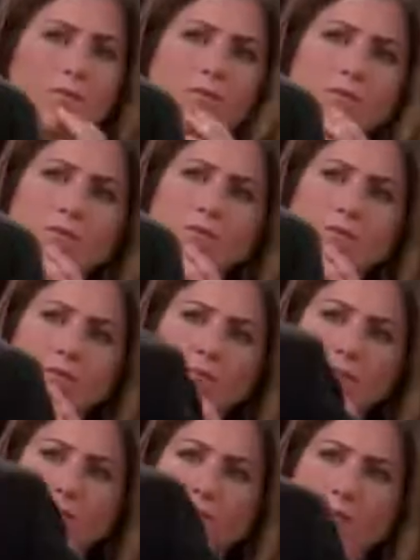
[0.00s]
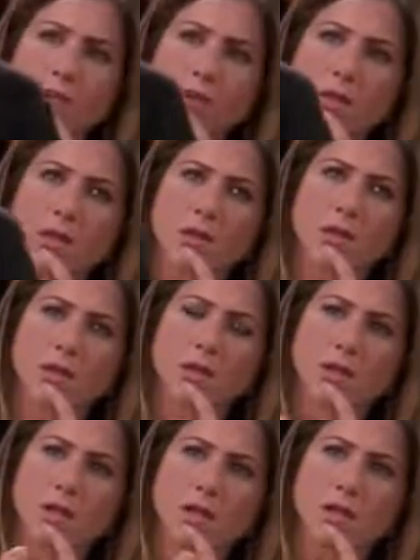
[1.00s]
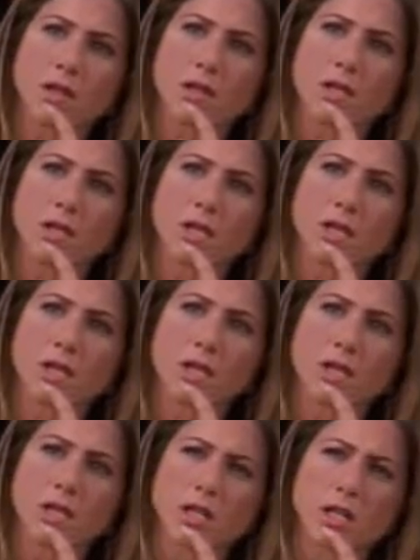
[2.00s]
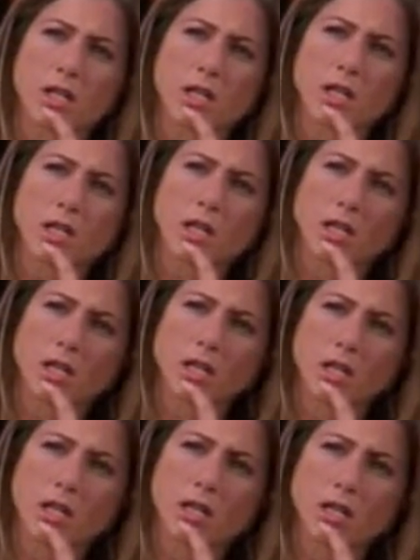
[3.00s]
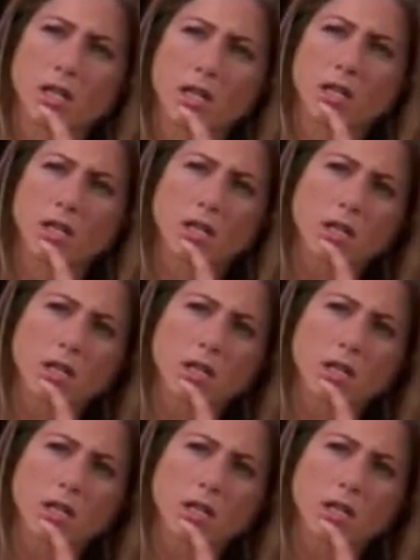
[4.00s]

[no speech]